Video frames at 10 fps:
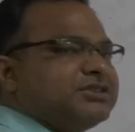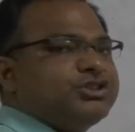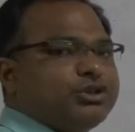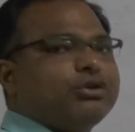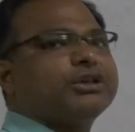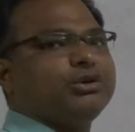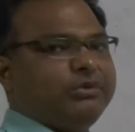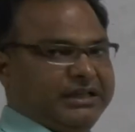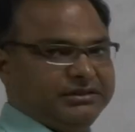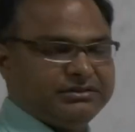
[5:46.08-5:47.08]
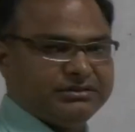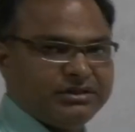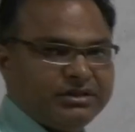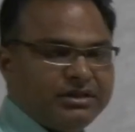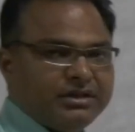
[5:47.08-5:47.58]
the zero equivalence.
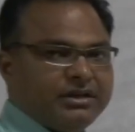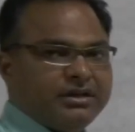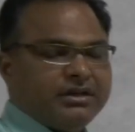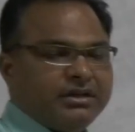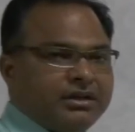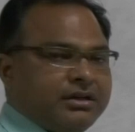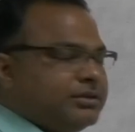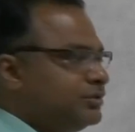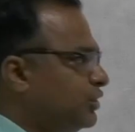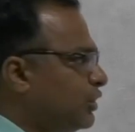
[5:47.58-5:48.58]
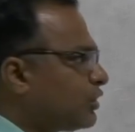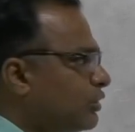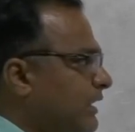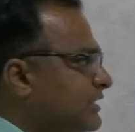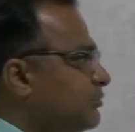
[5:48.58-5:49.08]
Zero
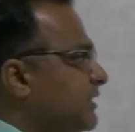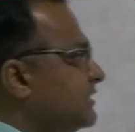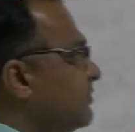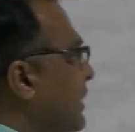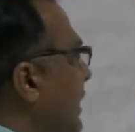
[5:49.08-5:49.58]
equivalence means we